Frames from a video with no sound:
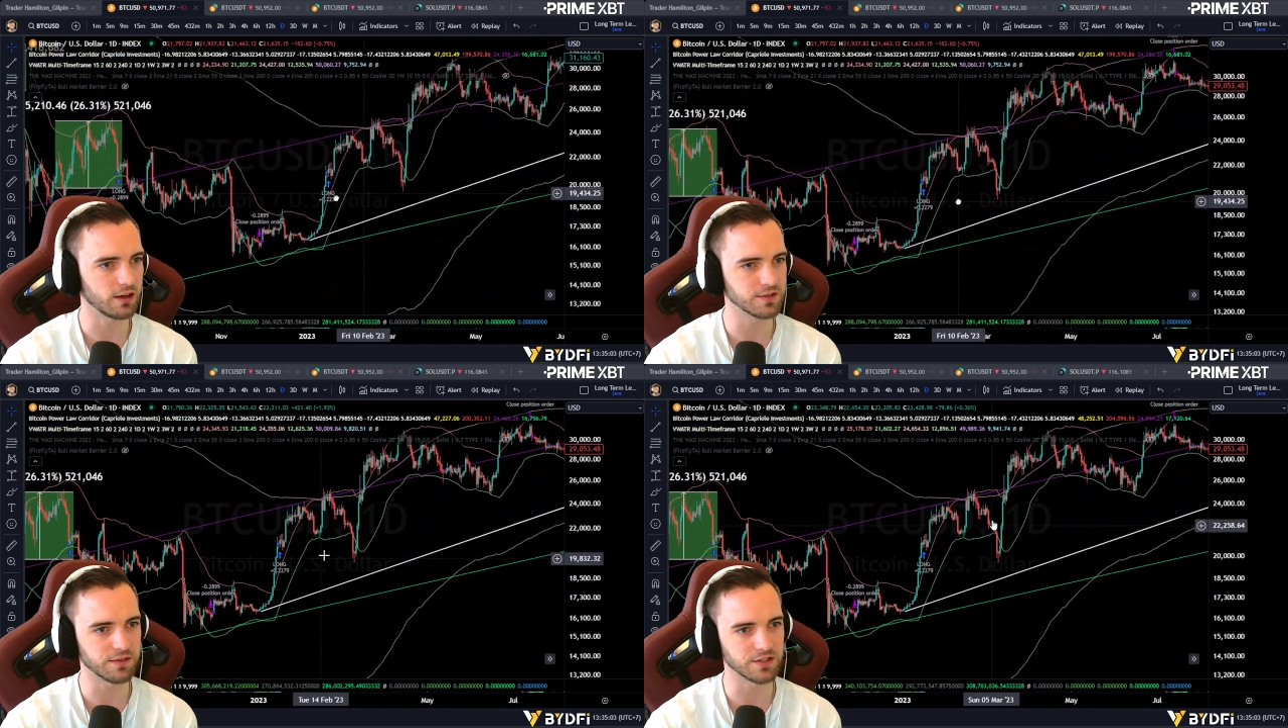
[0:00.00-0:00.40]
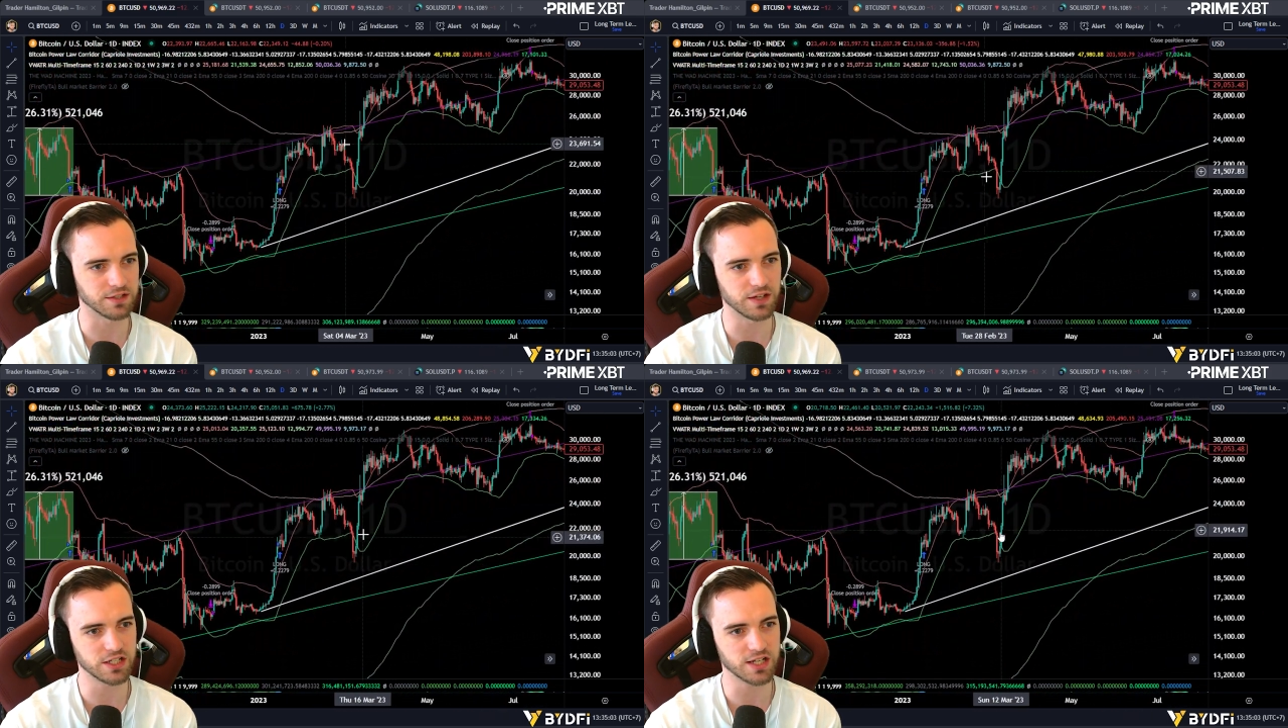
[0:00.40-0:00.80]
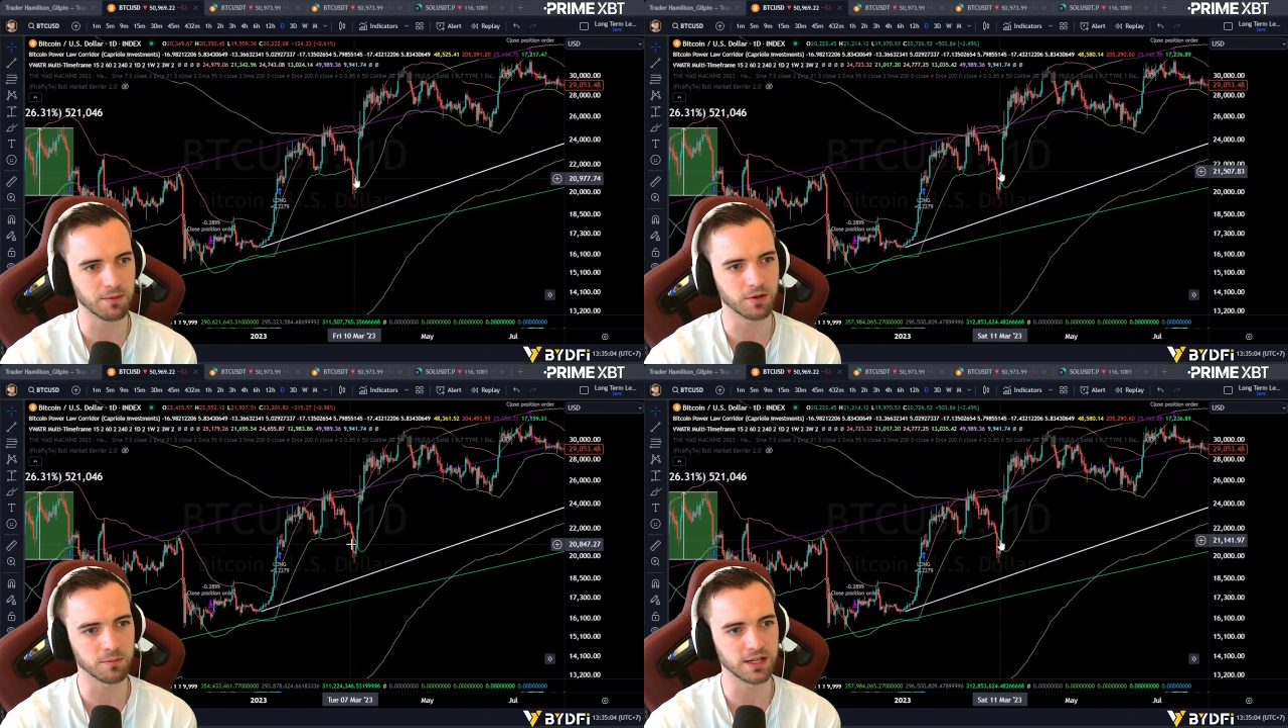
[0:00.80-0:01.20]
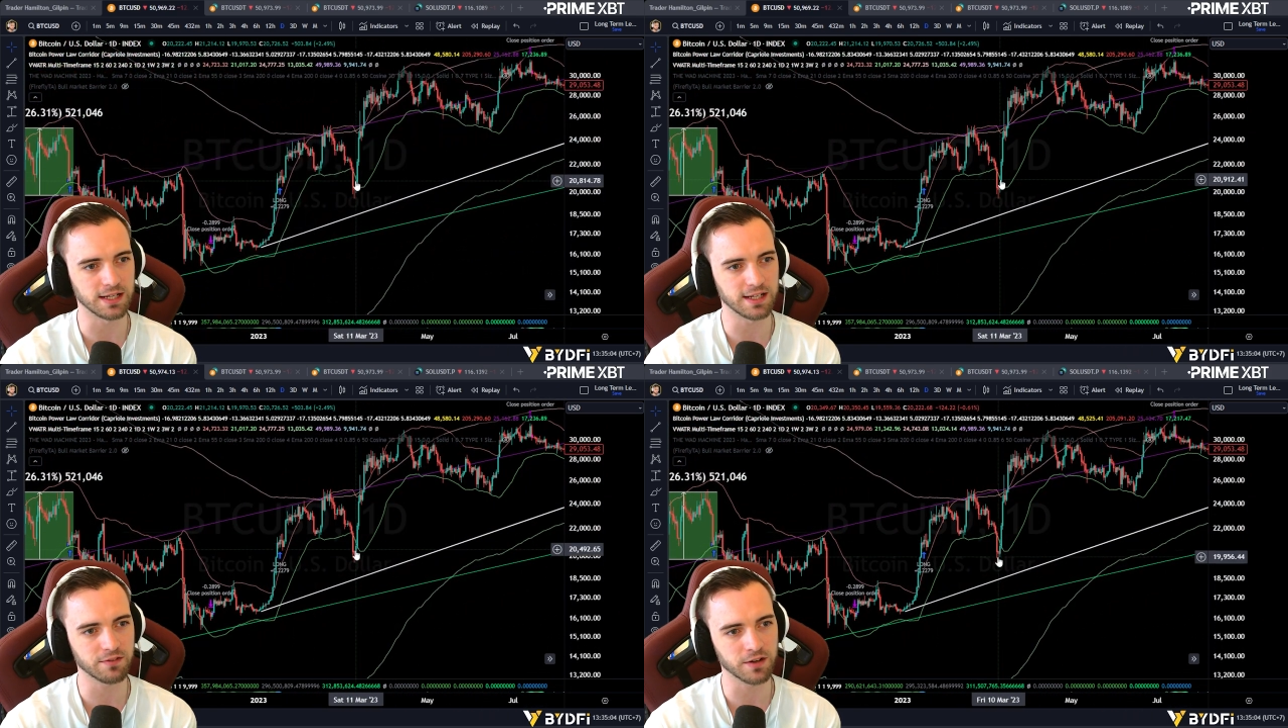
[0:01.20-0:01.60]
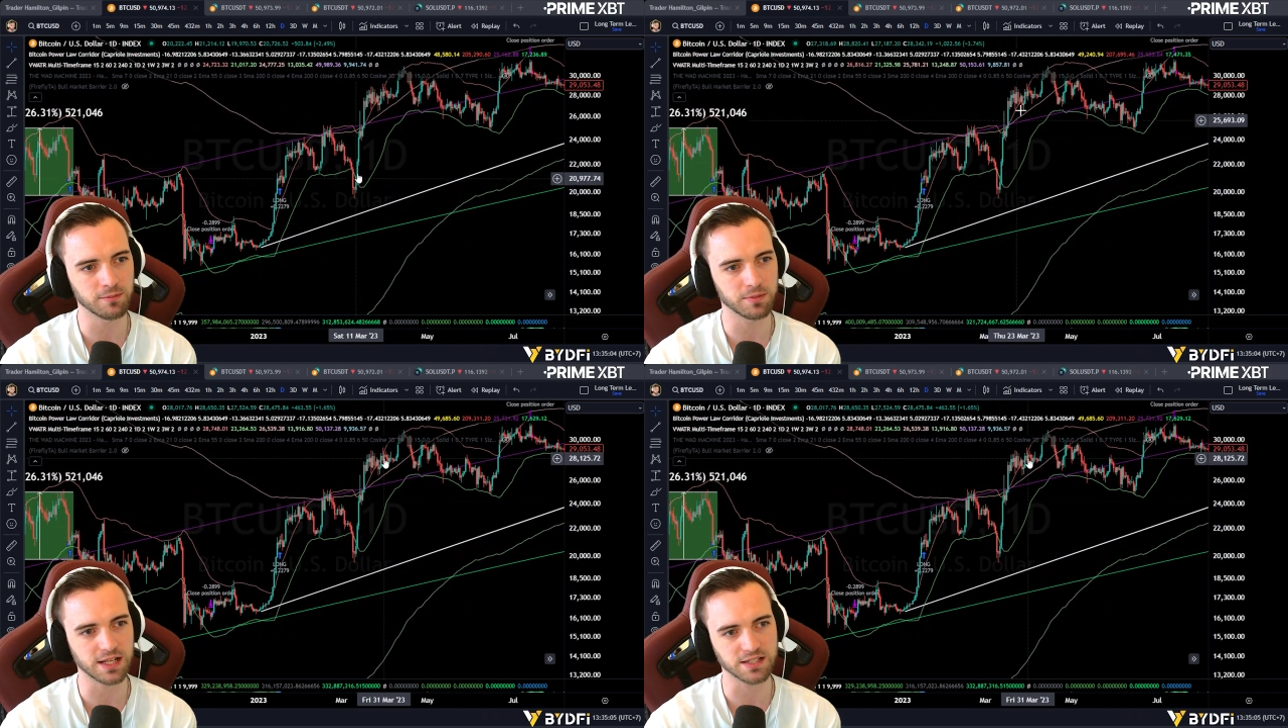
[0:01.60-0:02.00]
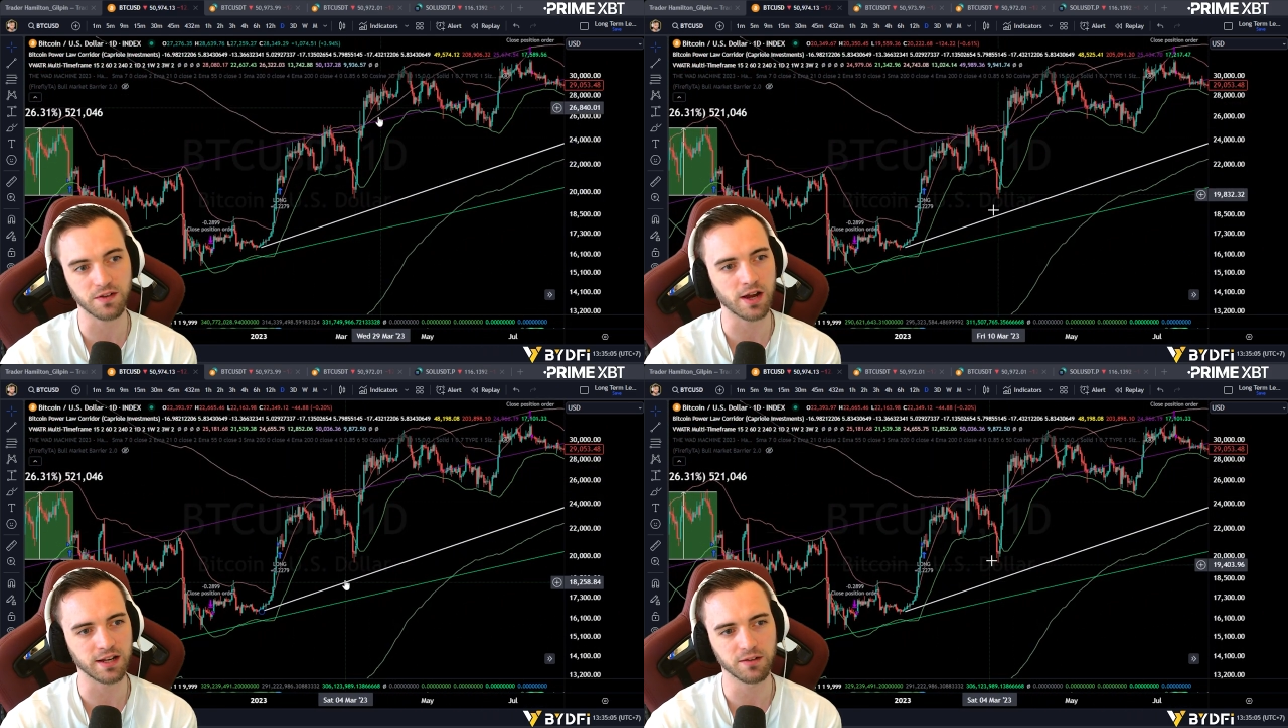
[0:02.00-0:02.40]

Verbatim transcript: Obviously, if it's a V shape, completely different, but that's fine.